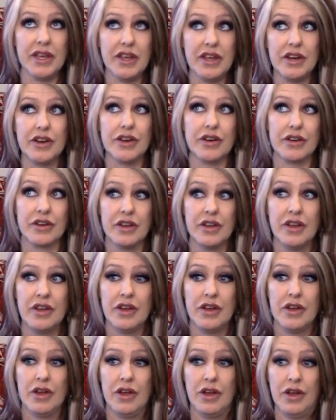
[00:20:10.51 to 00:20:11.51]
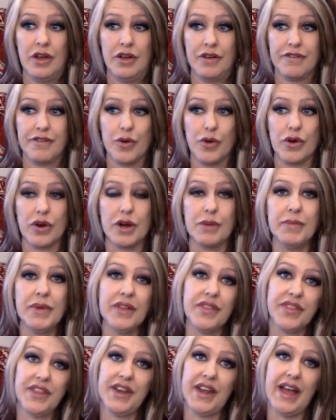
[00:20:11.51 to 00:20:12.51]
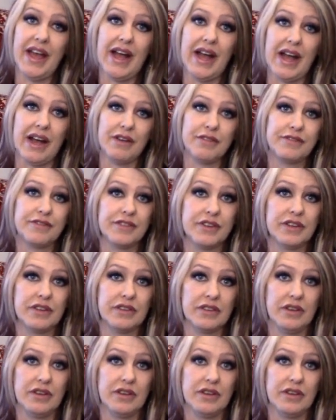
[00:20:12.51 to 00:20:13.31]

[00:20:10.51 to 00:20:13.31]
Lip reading: here for a month and a half.